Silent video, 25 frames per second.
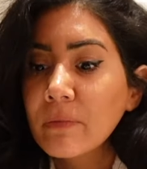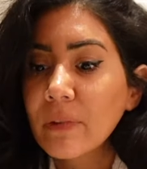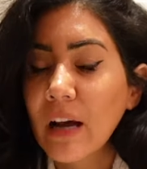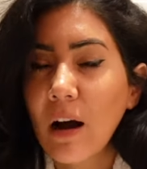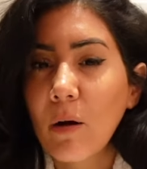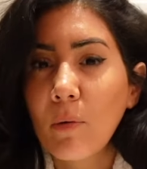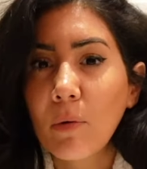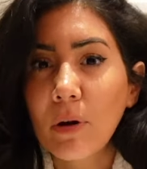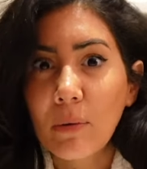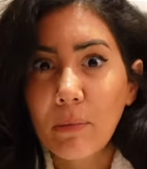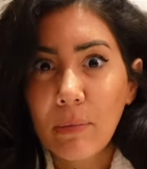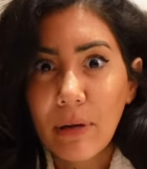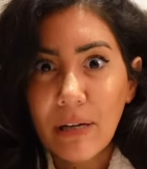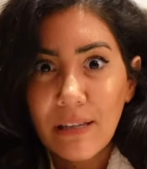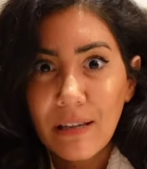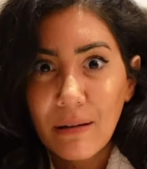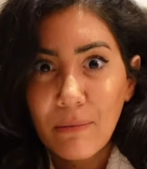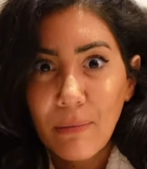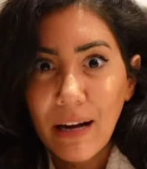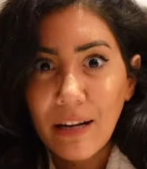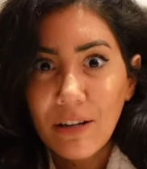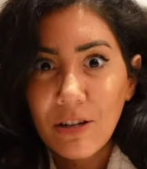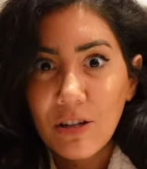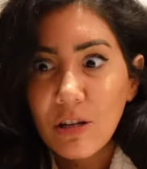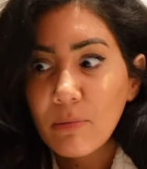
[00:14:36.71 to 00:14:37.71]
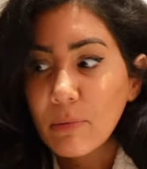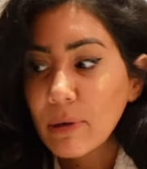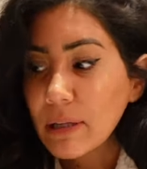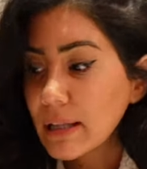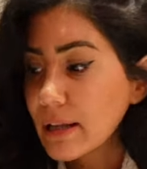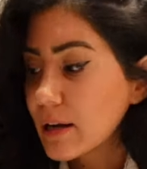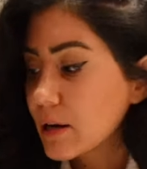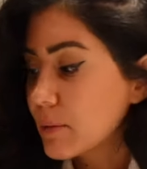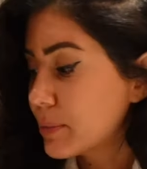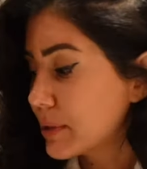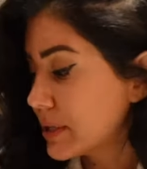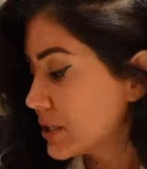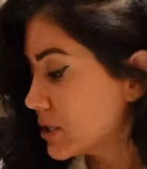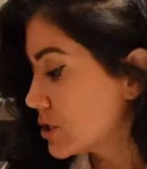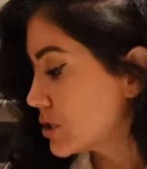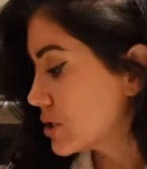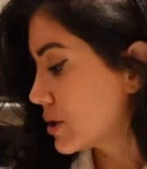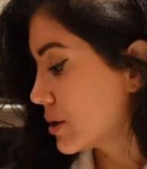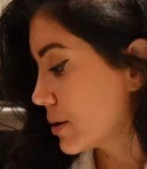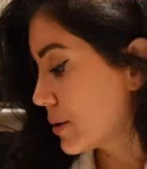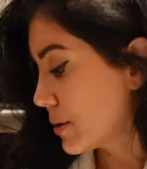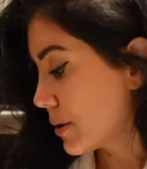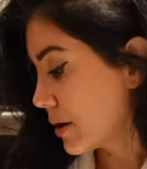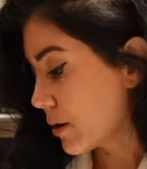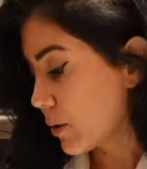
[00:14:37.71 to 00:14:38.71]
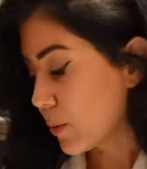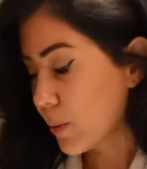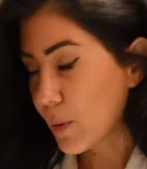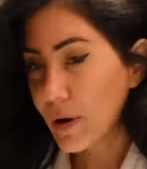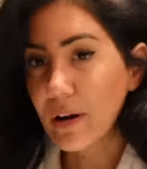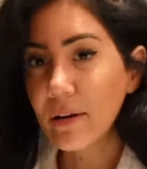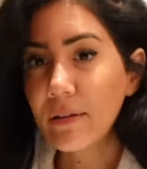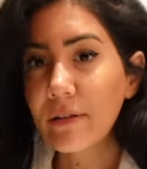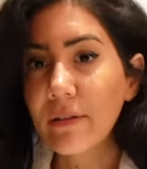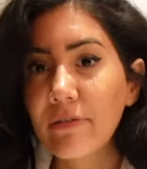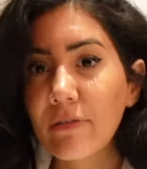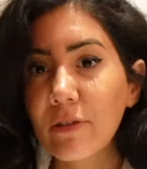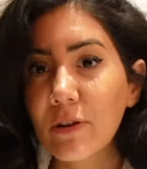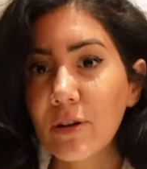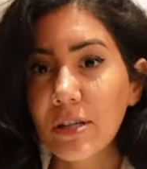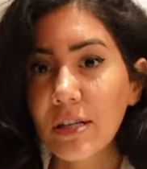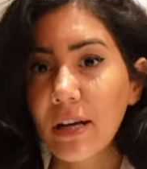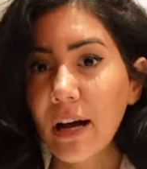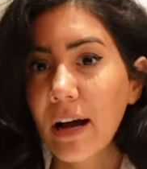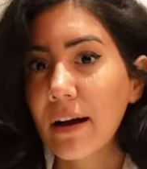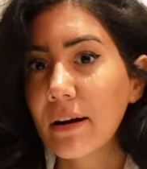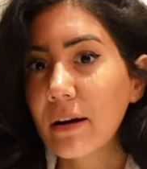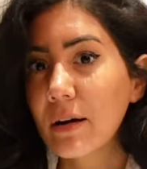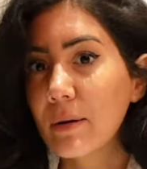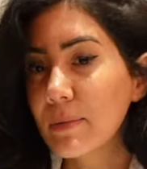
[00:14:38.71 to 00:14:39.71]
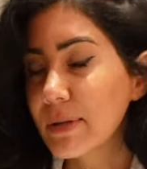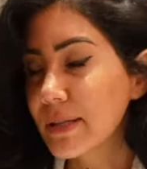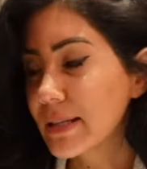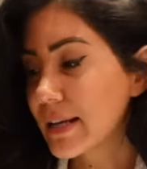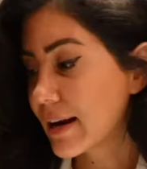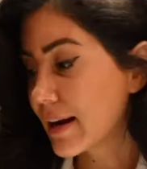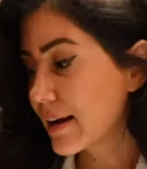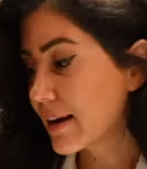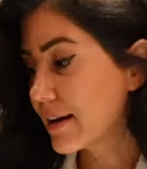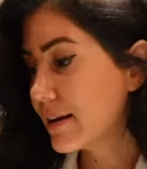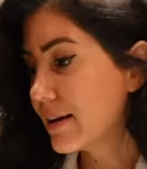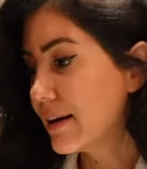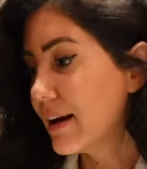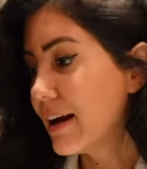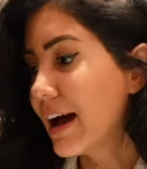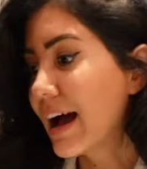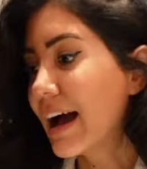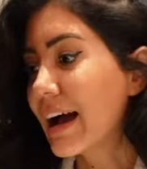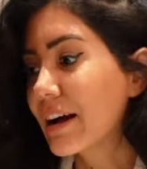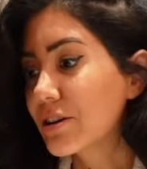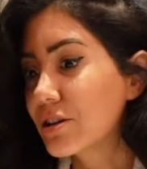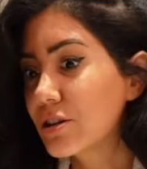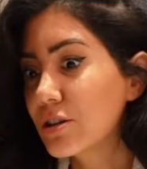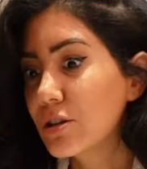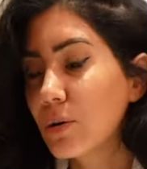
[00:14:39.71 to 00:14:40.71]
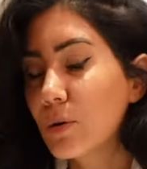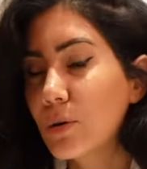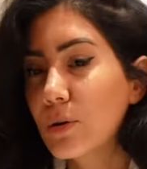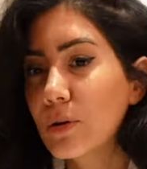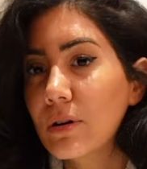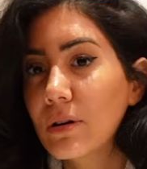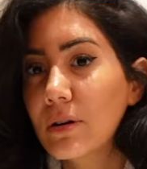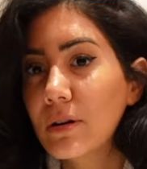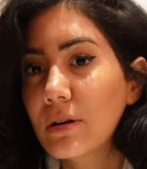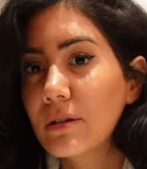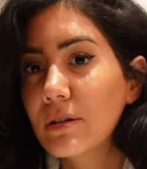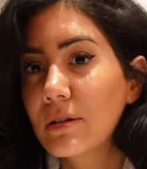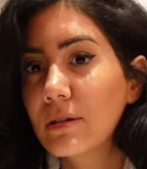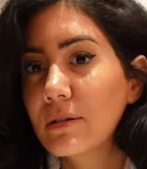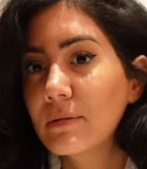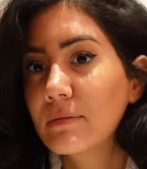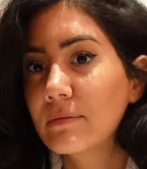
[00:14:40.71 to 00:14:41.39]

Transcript: I want to mix and match them a little bit. So one of the first items that I actually ordered